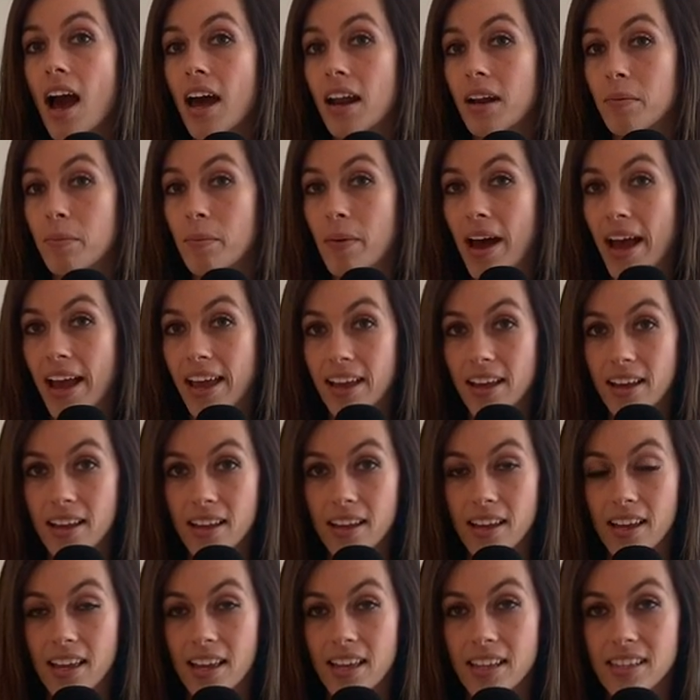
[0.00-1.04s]
Katmai
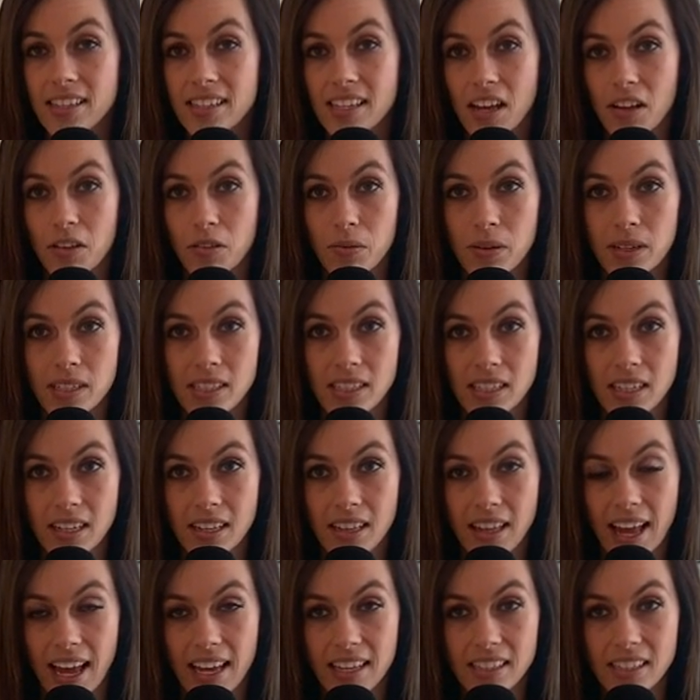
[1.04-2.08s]
in southwest
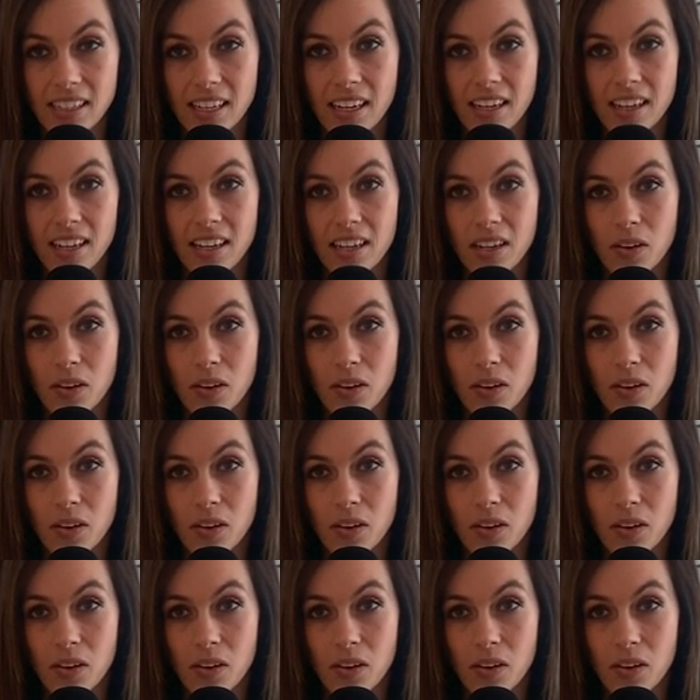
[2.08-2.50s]
Alaska